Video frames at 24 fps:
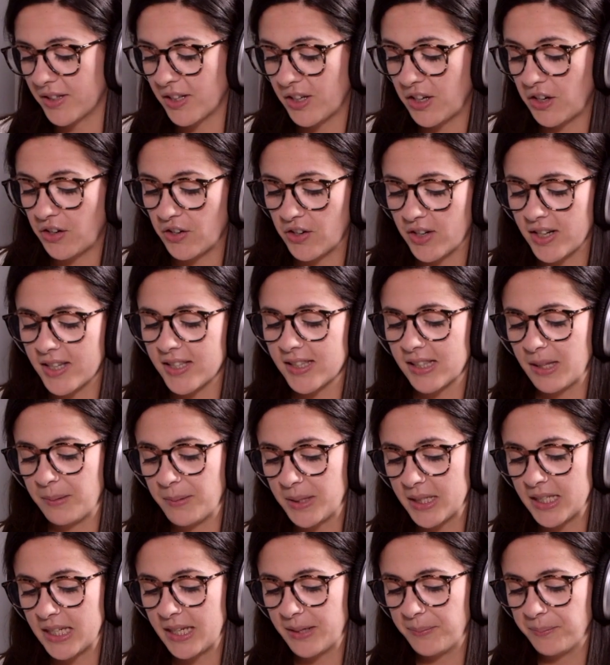Securities
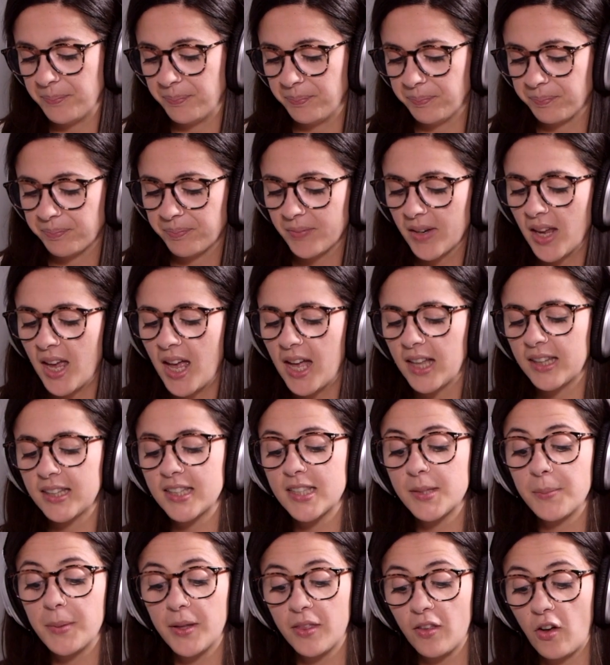Limited.
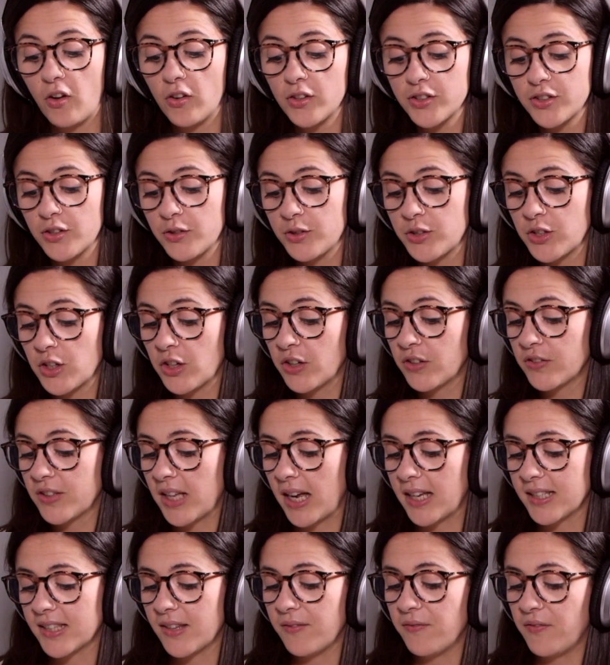Elizabeth also serves
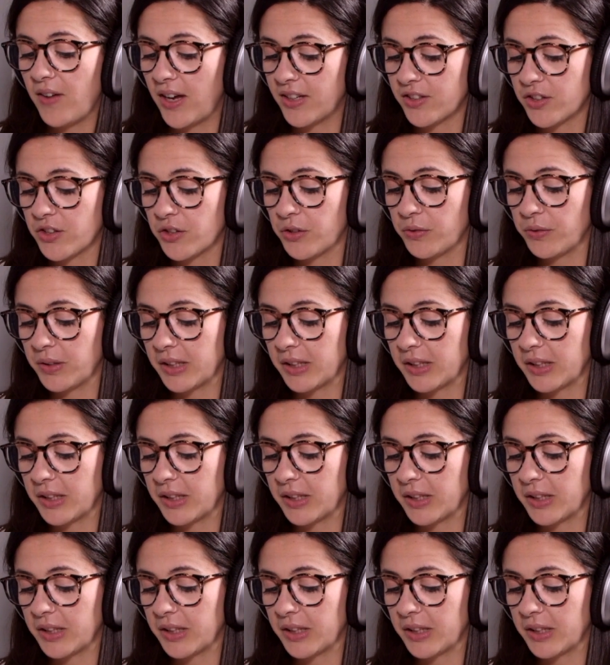as Investor